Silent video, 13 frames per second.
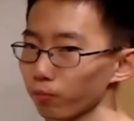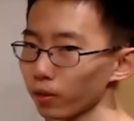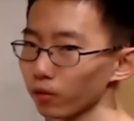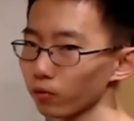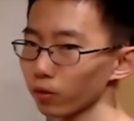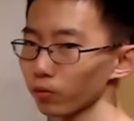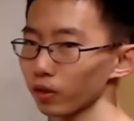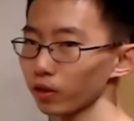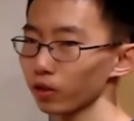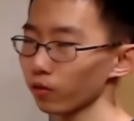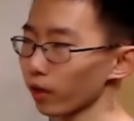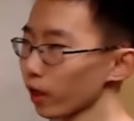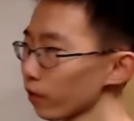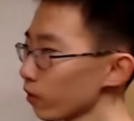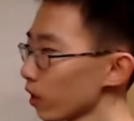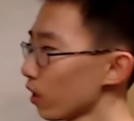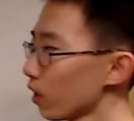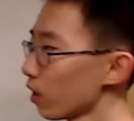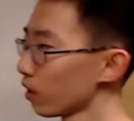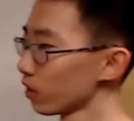put what we derived
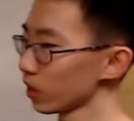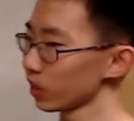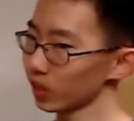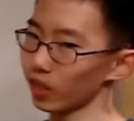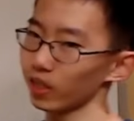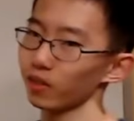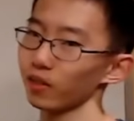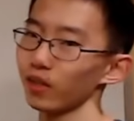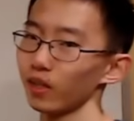on the side.